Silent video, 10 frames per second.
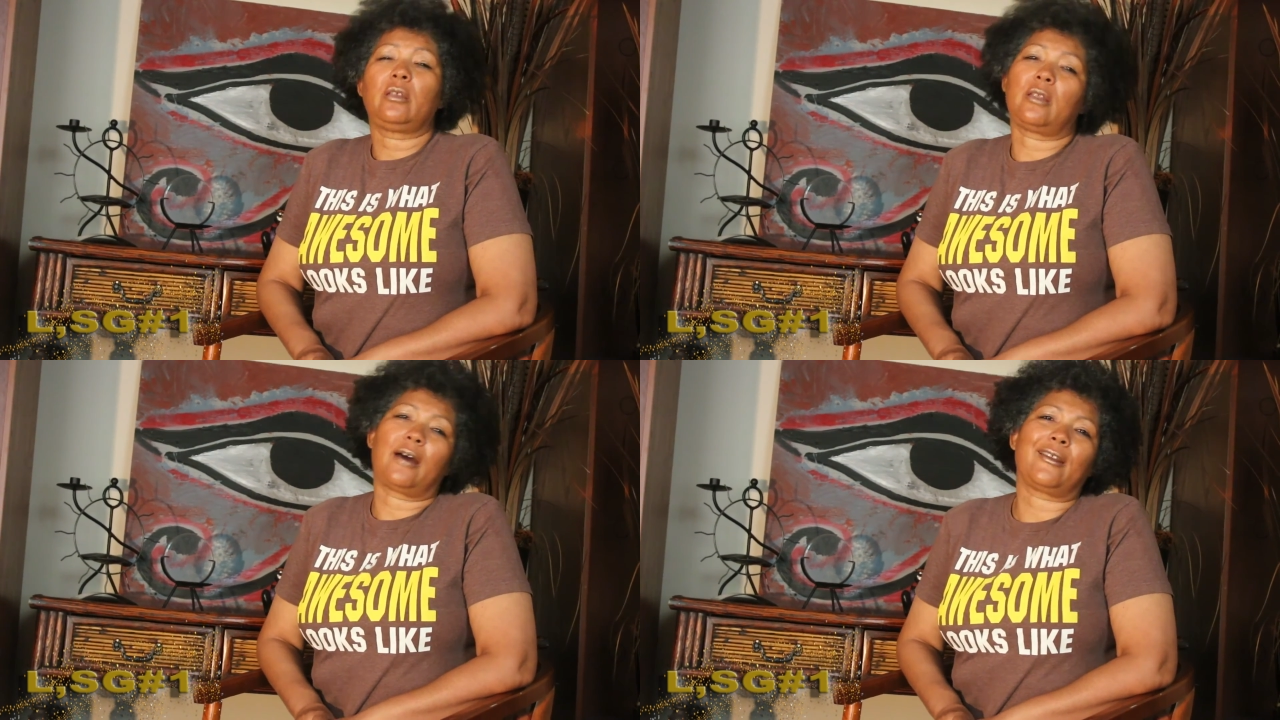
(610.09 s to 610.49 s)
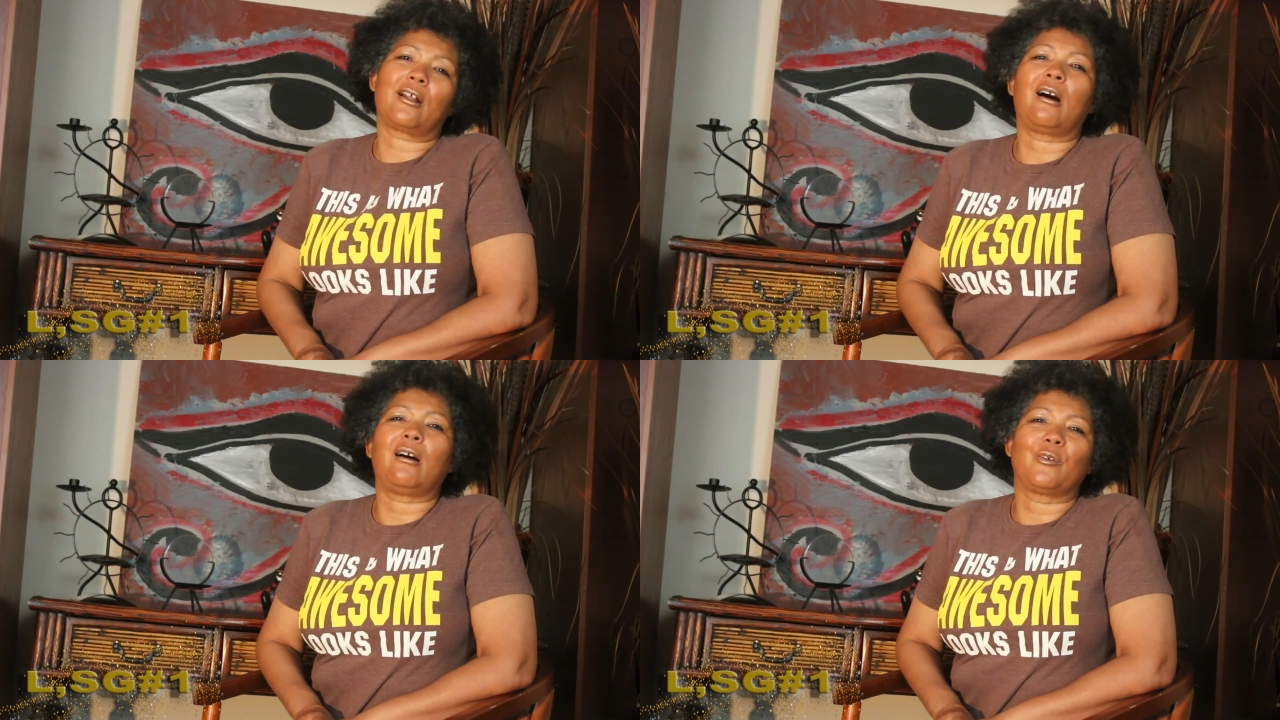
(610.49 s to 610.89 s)
Not at
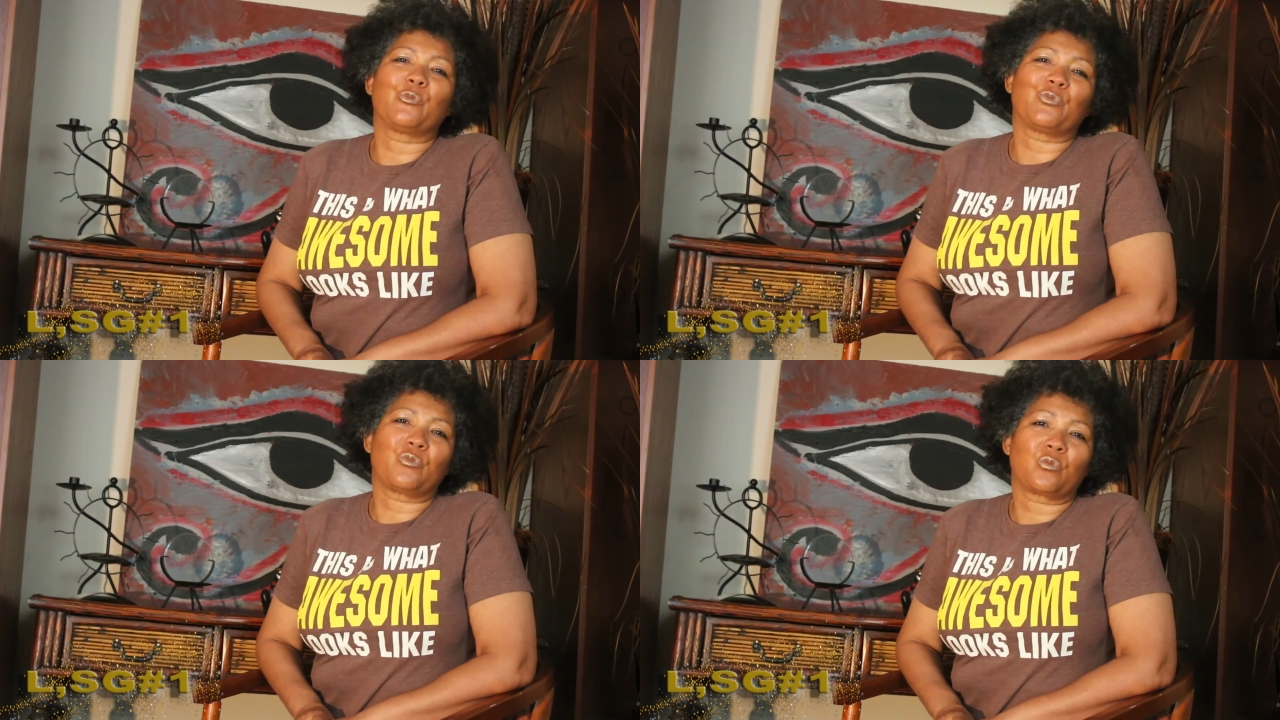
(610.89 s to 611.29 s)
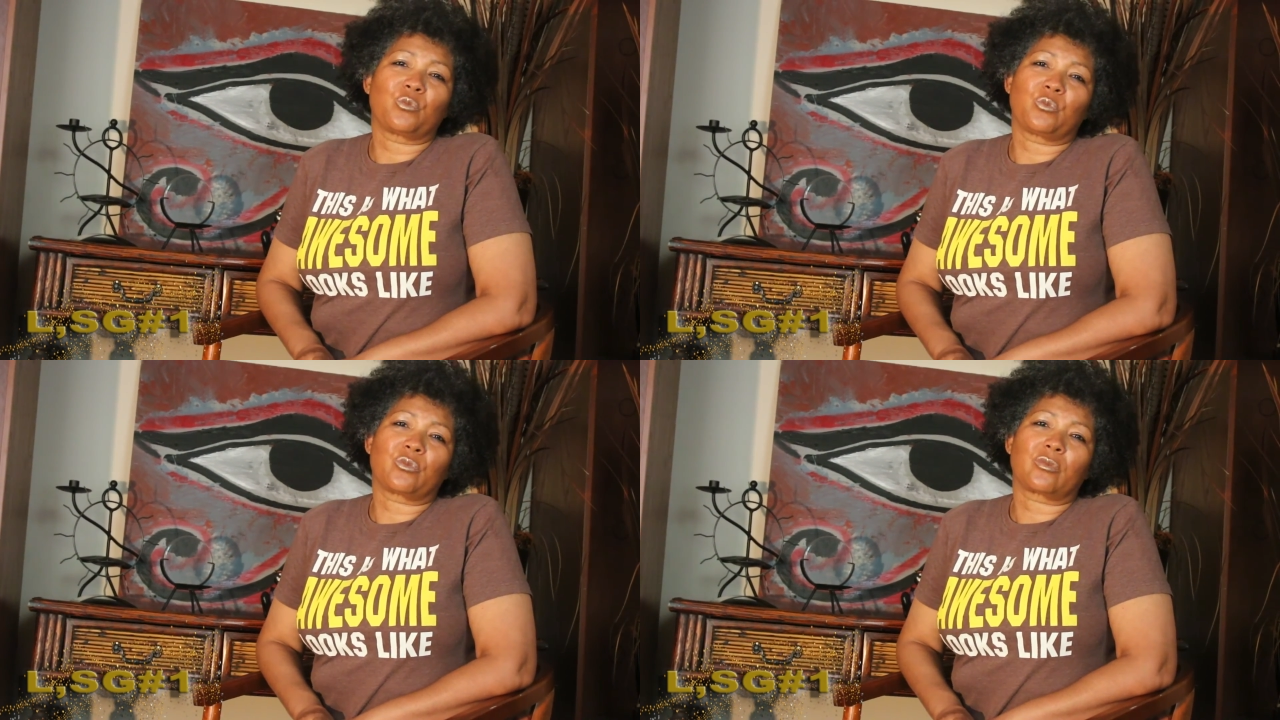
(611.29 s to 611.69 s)
all.
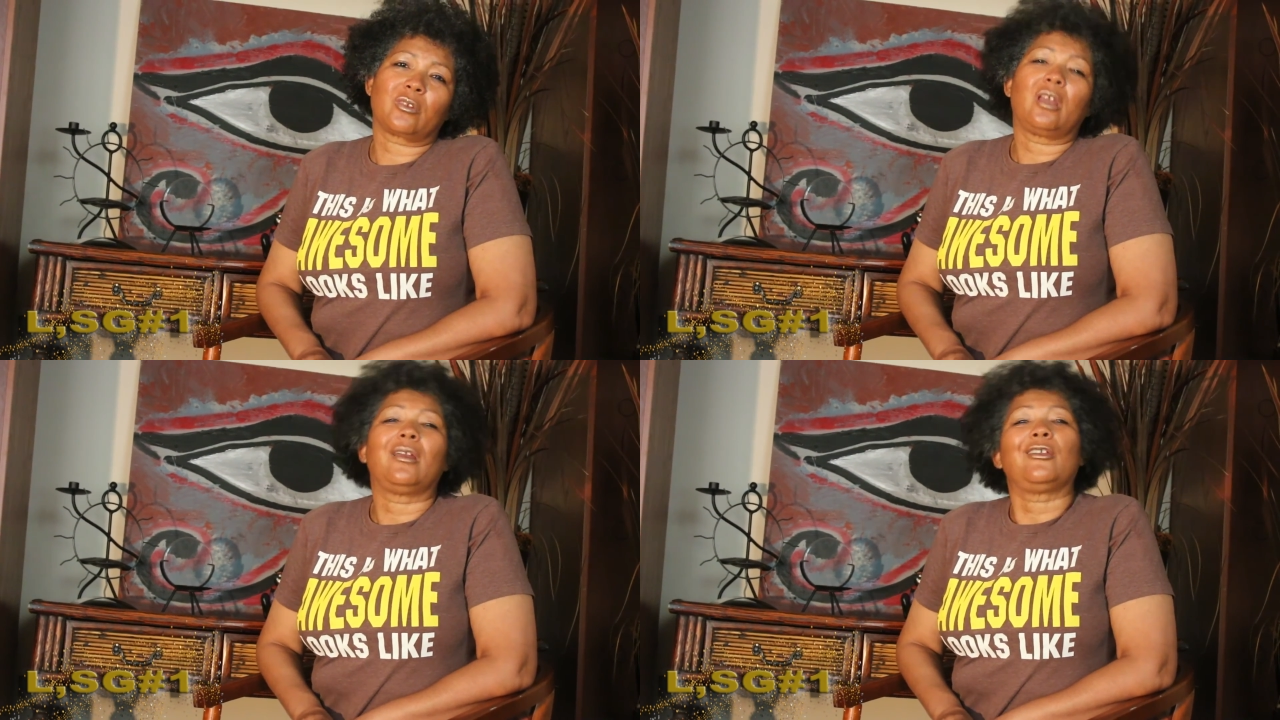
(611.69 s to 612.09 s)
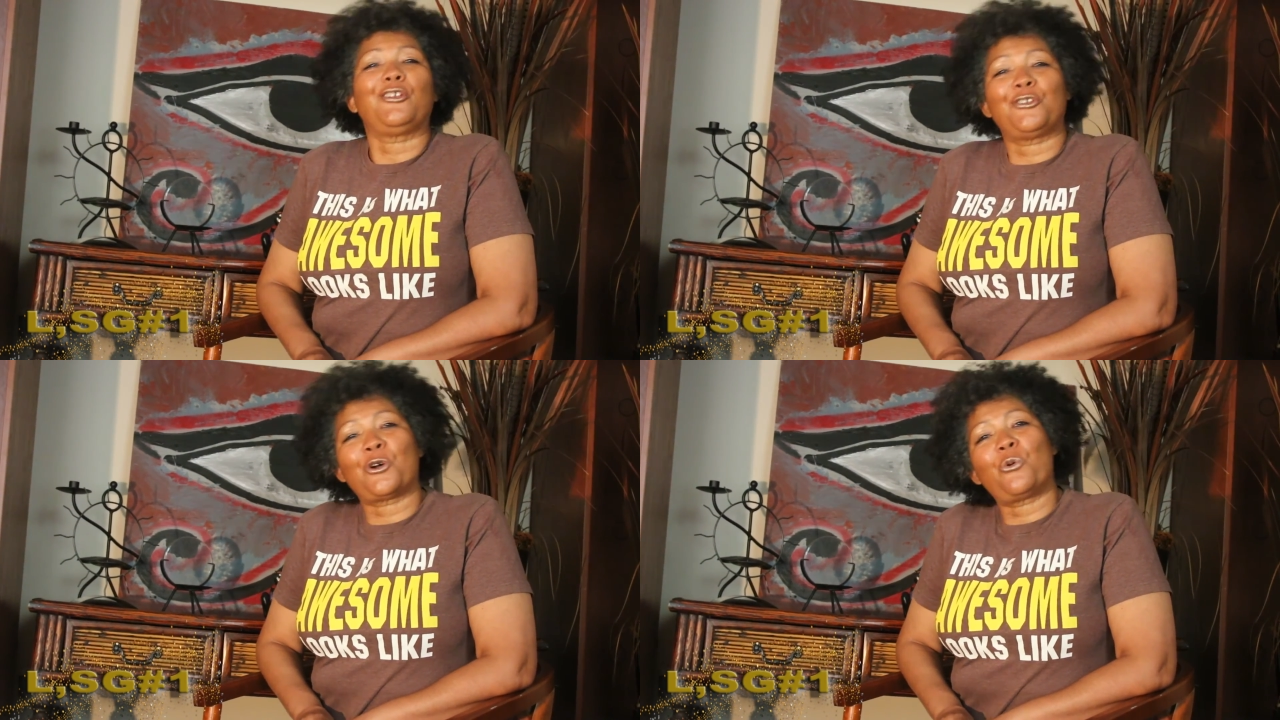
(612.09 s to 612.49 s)

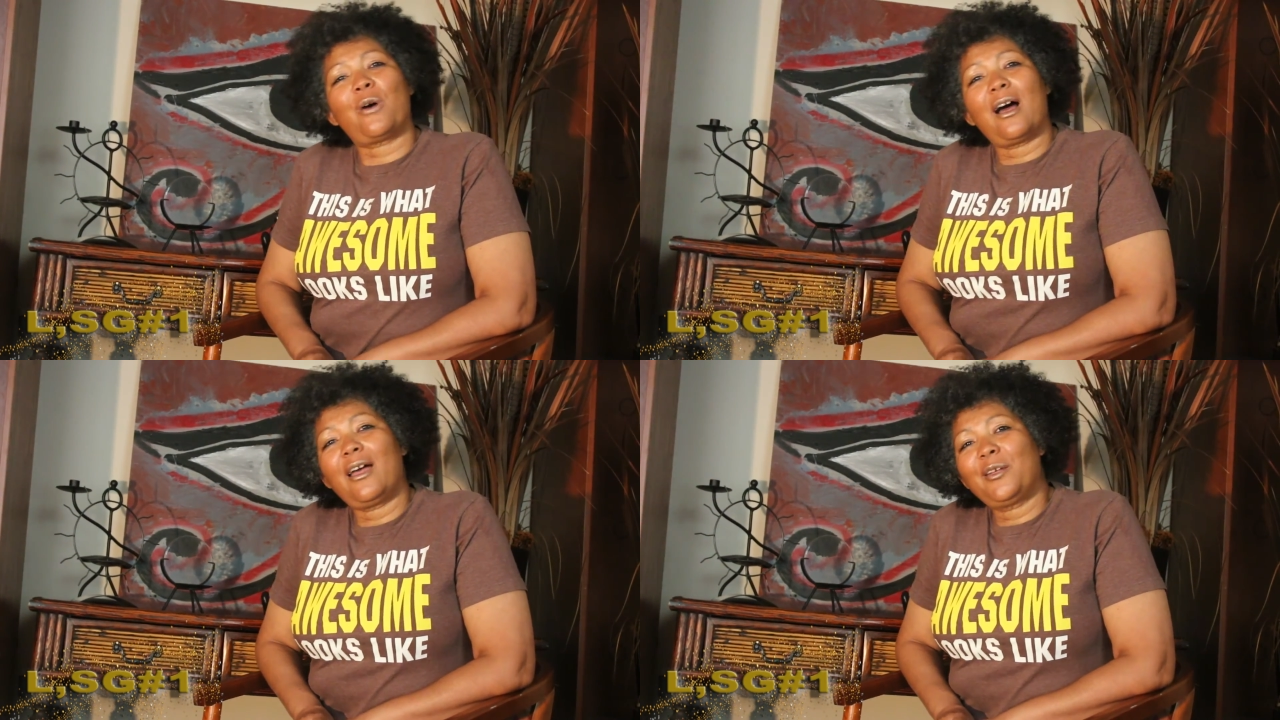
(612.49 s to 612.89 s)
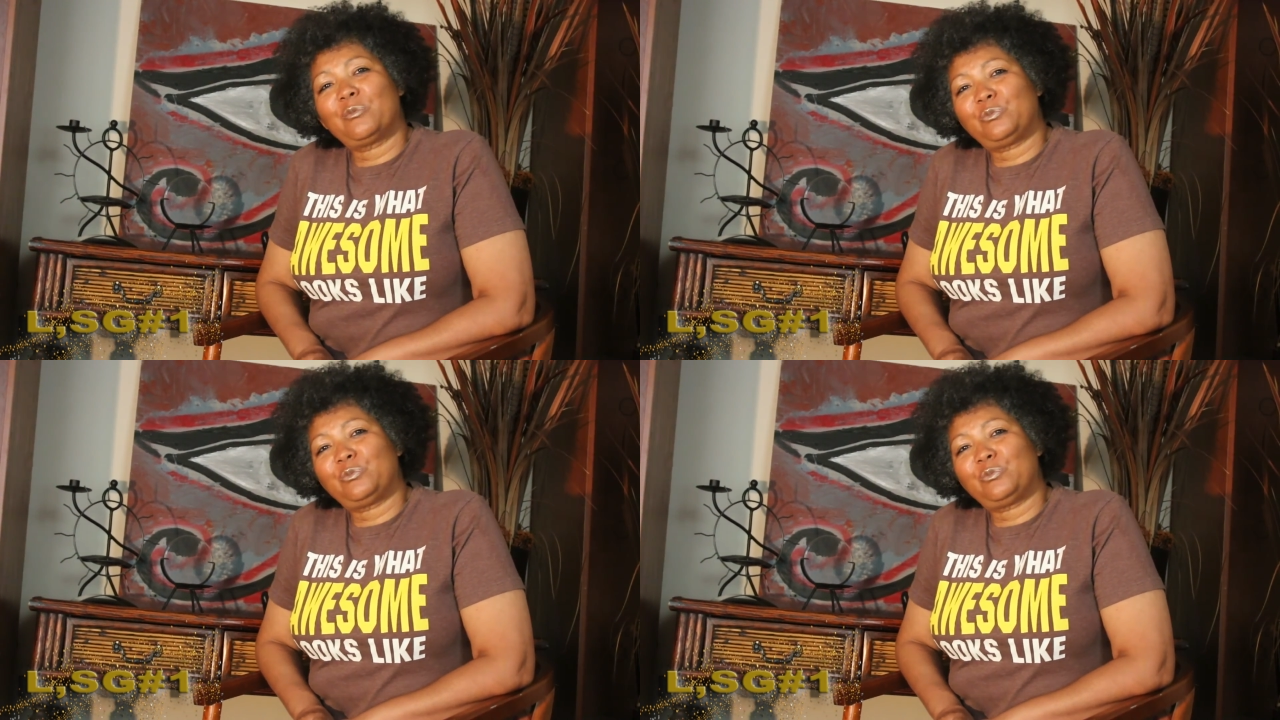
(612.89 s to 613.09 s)
You know why?